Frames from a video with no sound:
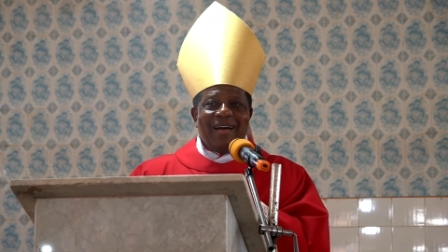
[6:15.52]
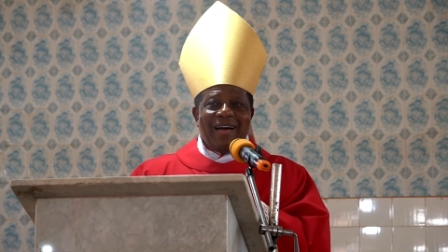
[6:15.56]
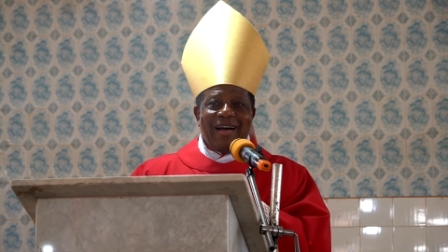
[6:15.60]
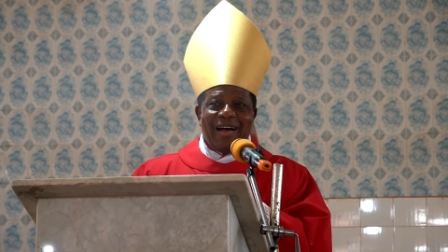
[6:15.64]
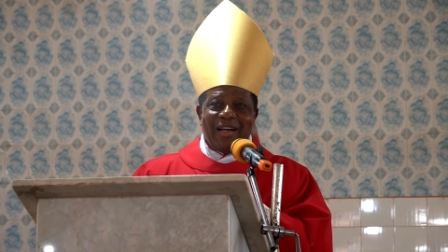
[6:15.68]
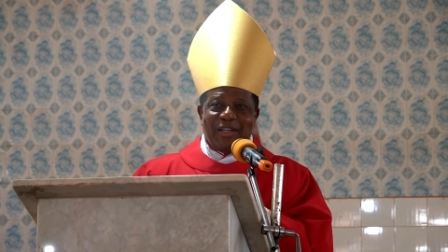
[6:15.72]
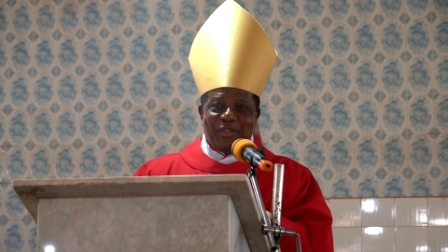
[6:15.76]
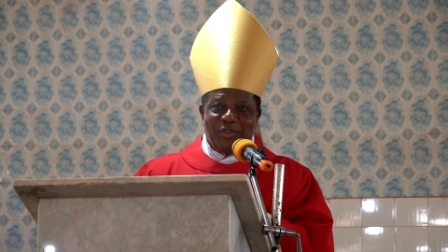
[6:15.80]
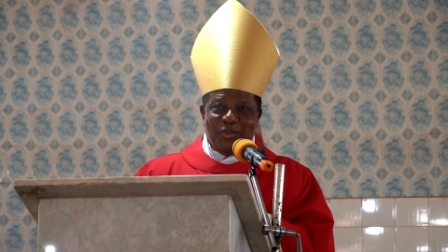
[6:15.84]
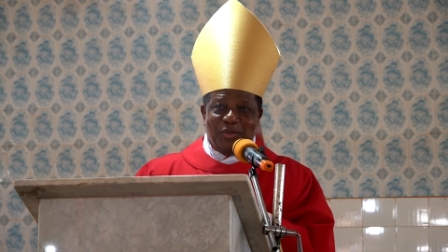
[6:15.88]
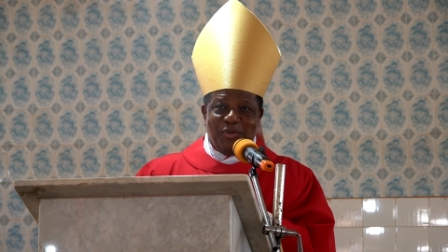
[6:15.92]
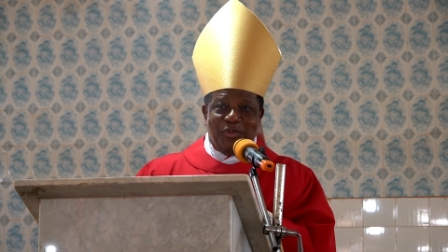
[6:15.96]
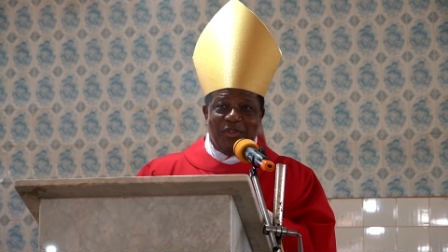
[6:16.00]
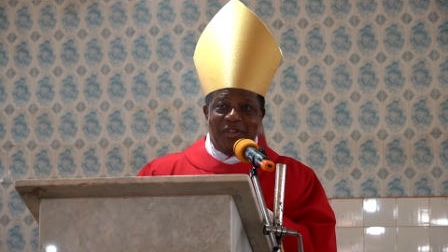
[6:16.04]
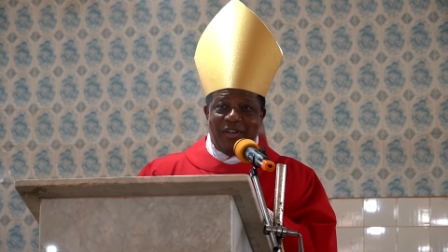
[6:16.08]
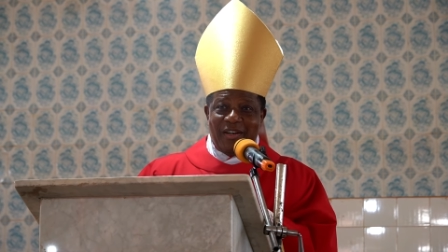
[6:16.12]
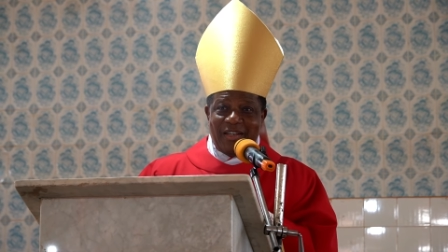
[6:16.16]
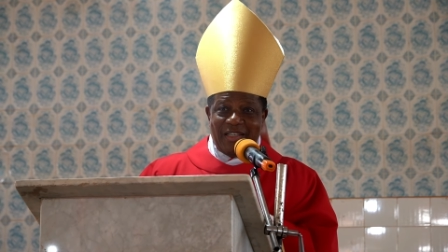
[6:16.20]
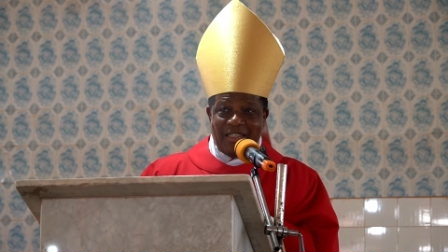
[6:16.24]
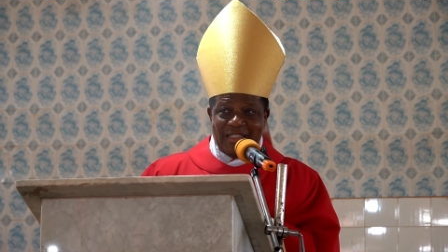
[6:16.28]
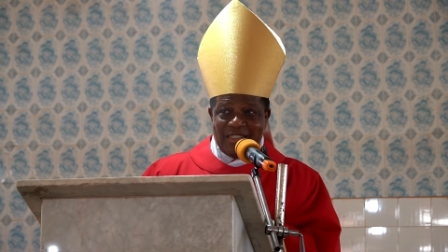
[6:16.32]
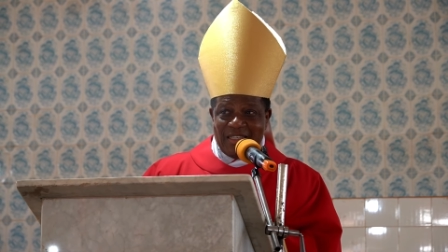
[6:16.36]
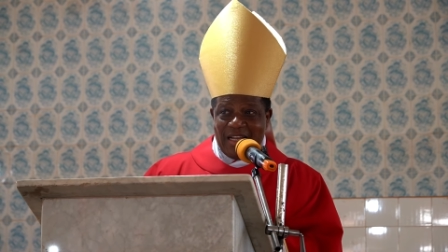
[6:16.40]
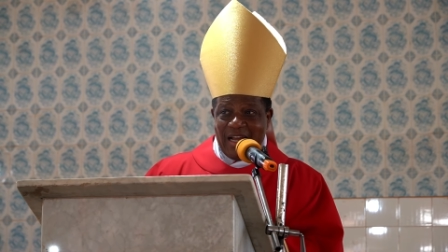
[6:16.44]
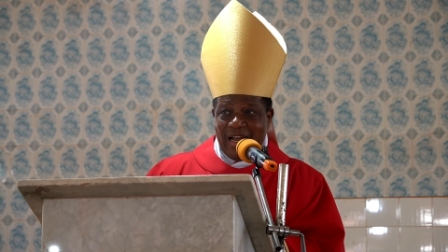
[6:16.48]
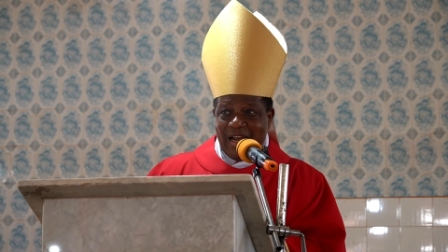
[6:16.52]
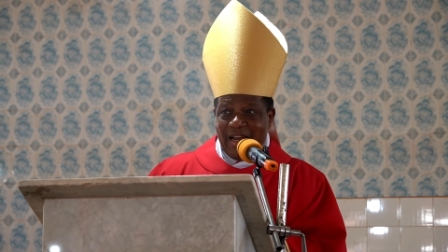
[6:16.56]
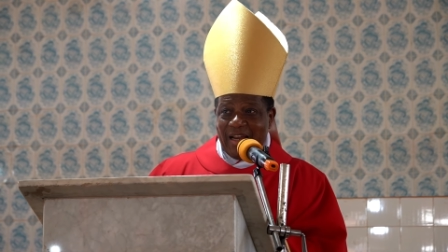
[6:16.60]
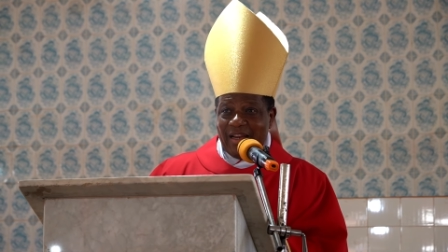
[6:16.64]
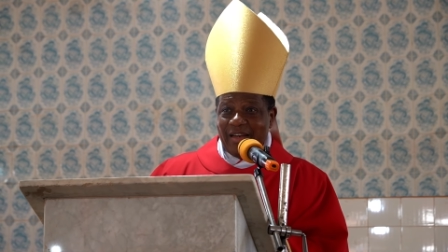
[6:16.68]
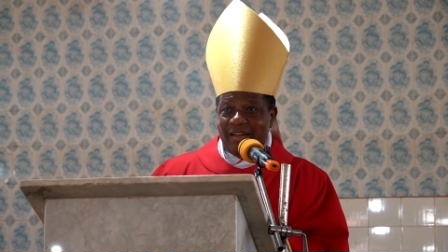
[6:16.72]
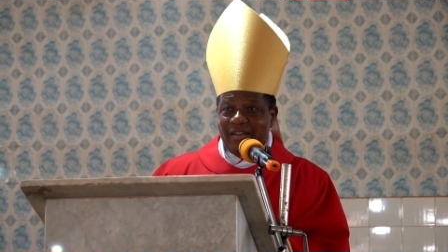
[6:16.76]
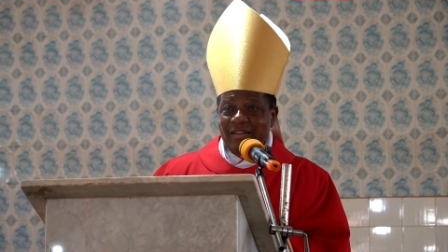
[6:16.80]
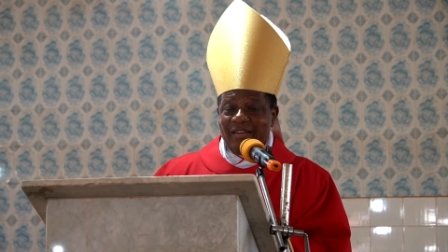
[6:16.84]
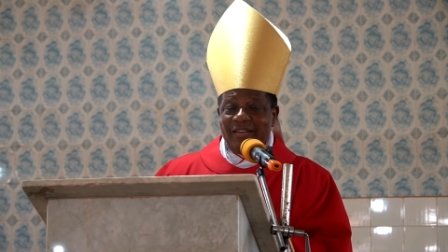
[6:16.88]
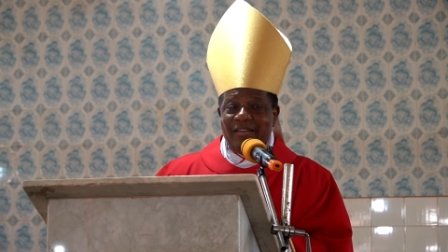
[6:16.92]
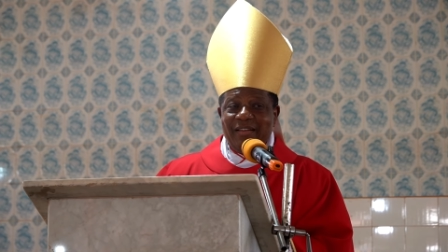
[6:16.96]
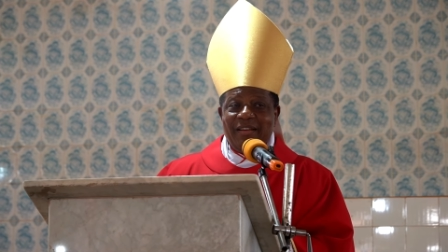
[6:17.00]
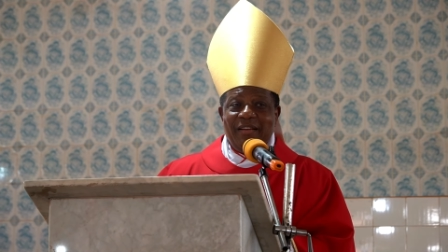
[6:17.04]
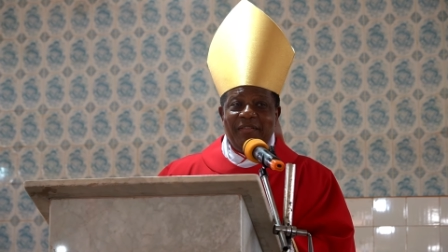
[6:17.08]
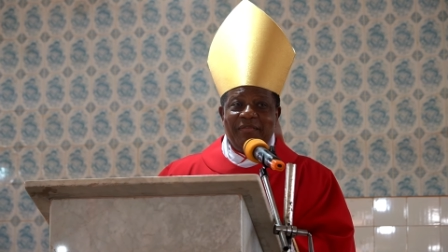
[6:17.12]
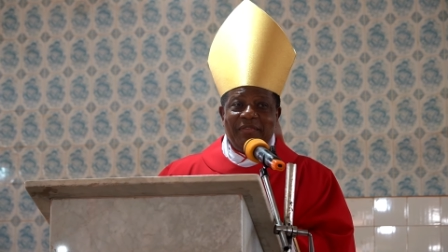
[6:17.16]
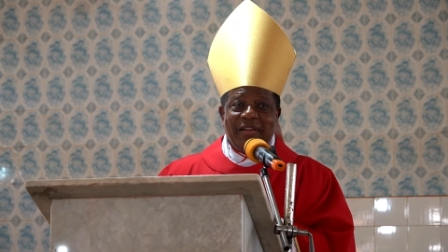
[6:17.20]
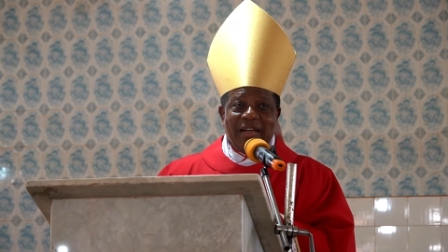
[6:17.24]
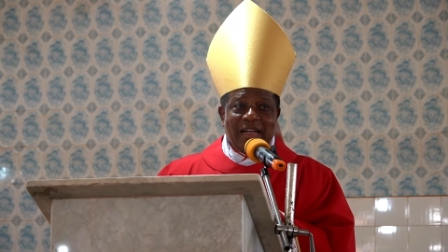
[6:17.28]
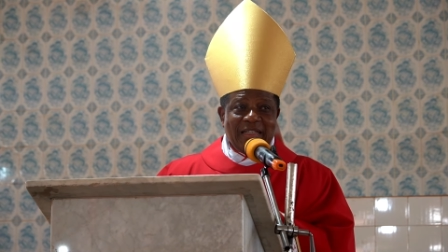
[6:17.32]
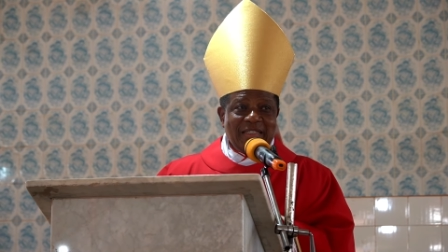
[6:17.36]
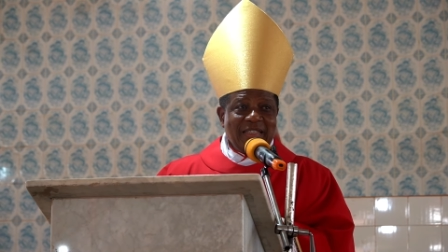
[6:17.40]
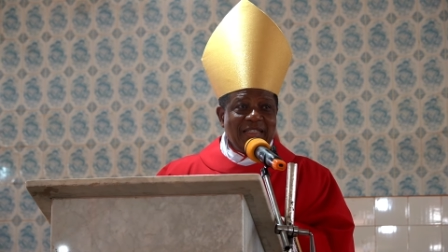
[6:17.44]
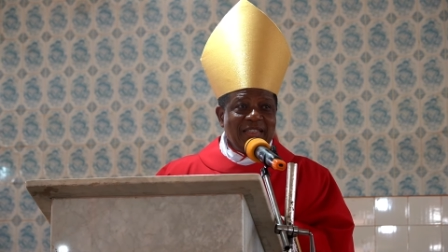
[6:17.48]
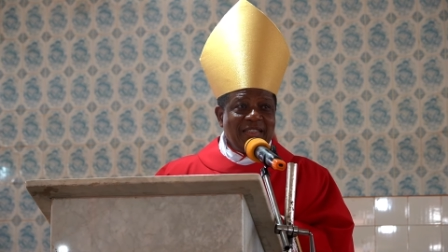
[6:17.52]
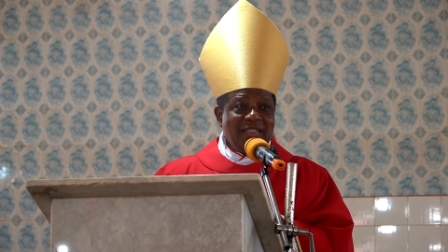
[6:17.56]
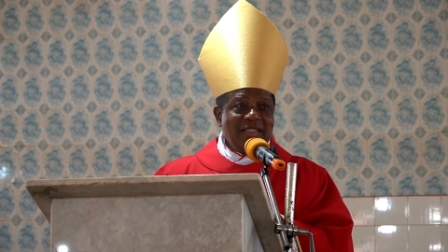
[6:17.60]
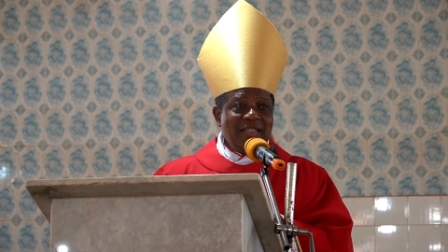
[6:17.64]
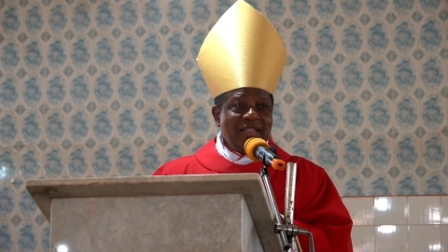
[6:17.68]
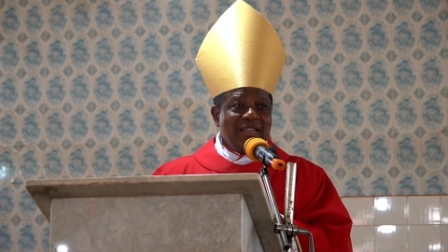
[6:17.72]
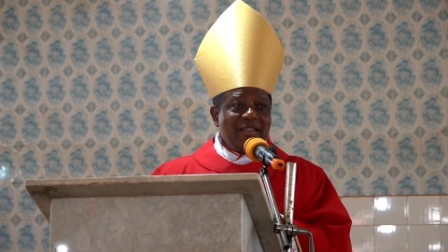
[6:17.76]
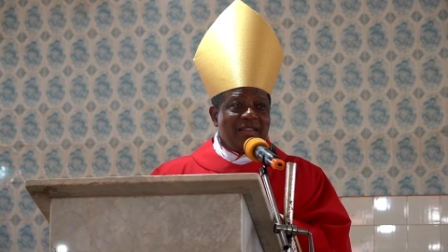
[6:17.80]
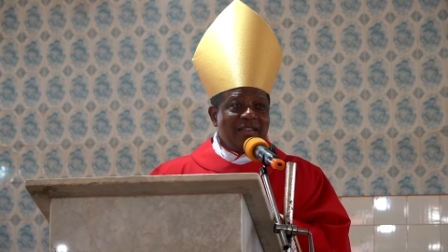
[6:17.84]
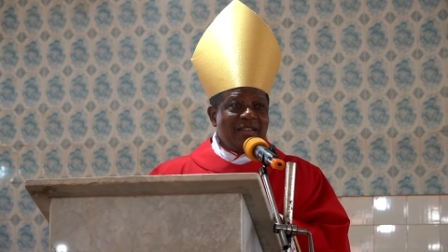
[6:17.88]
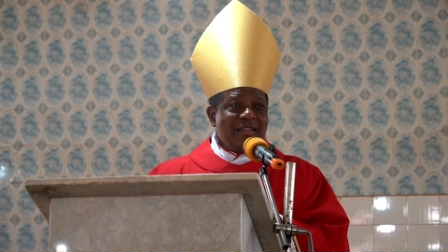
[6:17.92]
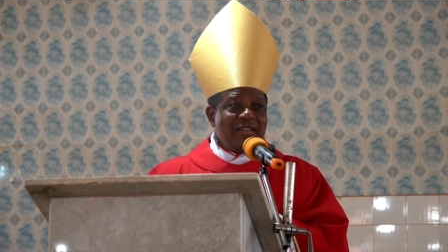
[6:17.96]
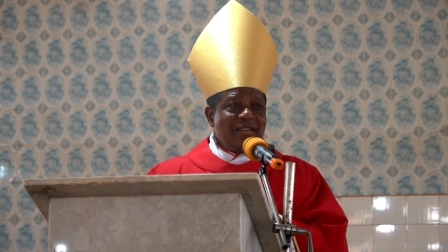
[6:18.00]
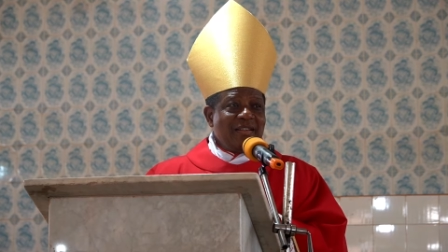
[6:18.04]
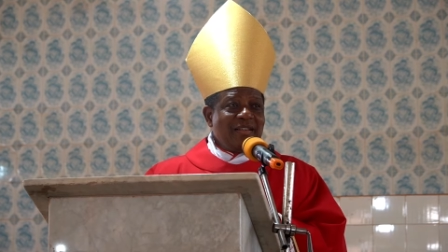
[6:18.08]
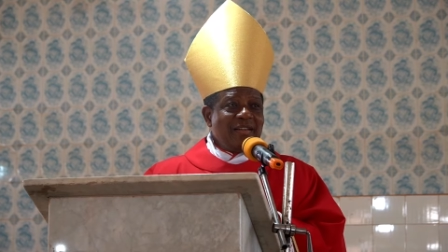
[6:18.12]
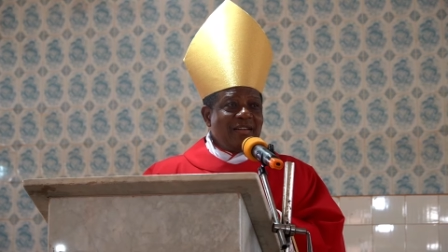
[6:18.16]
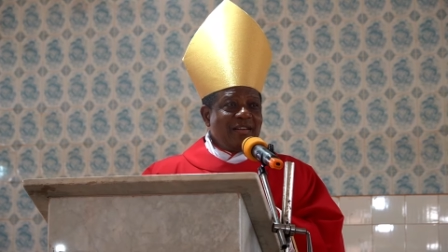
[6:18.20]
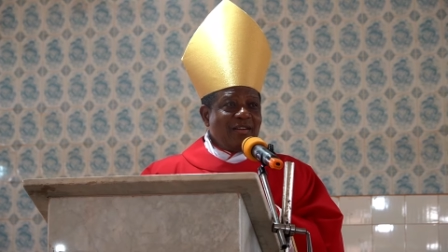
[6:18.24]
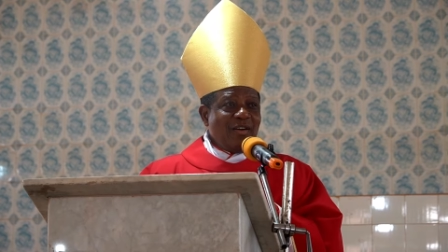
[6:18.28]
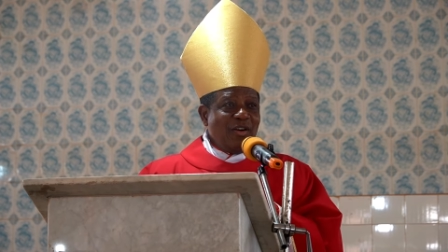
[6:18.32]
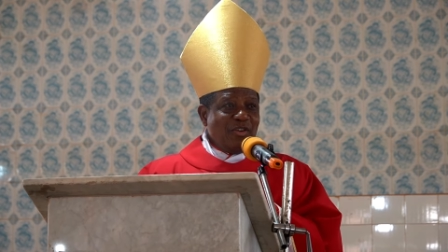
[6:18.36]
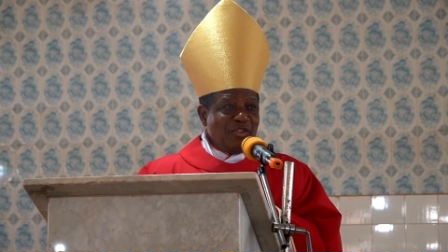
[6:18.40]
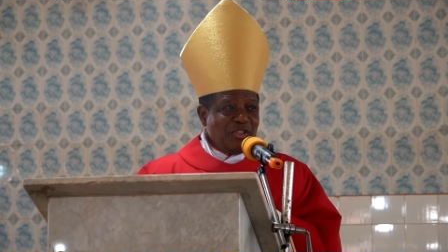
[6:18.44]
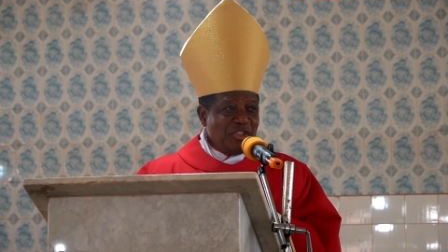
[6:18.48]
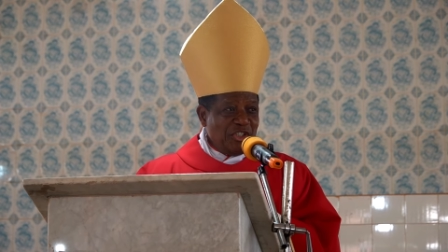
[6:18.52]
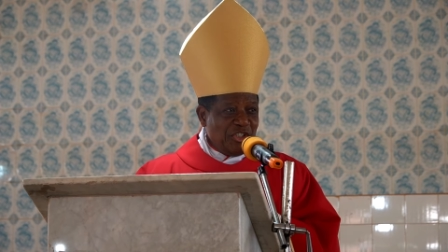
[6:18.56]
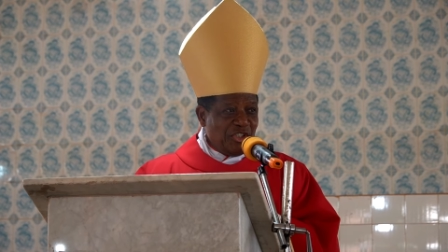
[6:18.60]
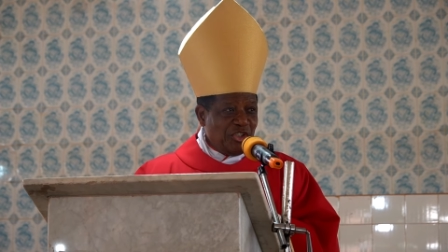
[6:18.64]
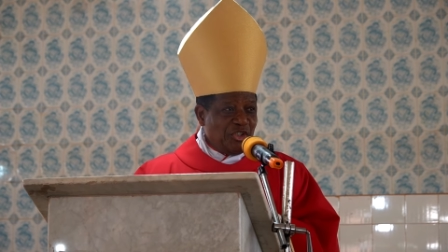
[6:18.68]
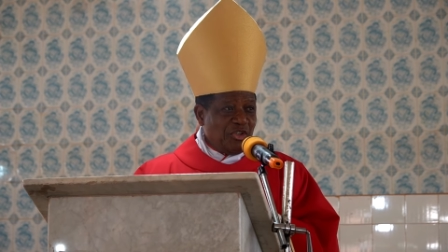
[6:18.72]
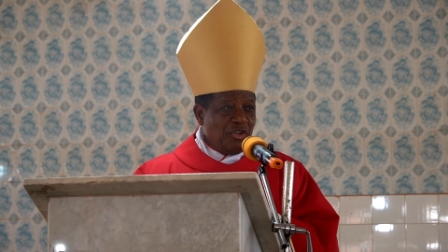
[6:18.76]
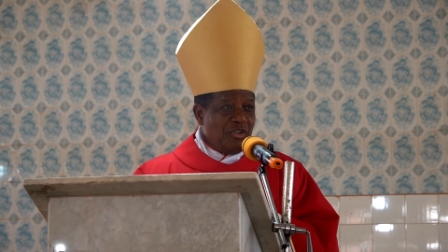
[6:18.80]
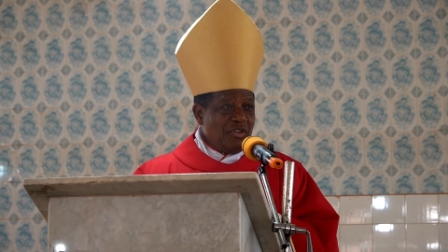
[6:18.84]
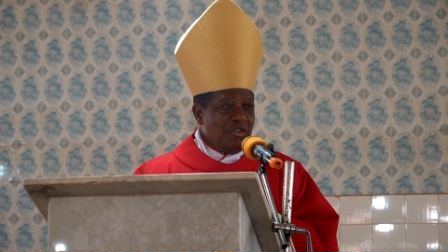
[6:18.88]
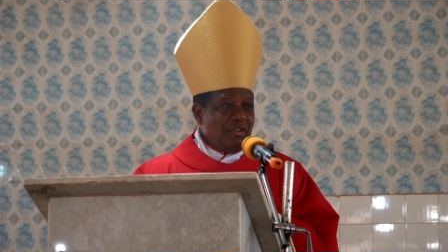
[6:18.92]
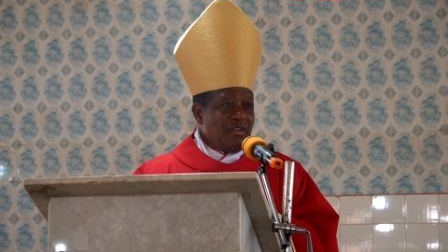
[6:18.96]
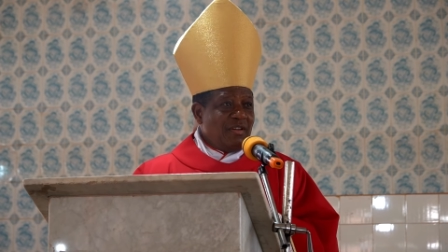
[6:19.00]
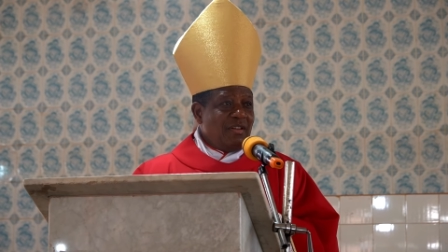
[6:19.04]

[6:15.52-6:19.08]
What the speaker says: I should resign if that is the condition.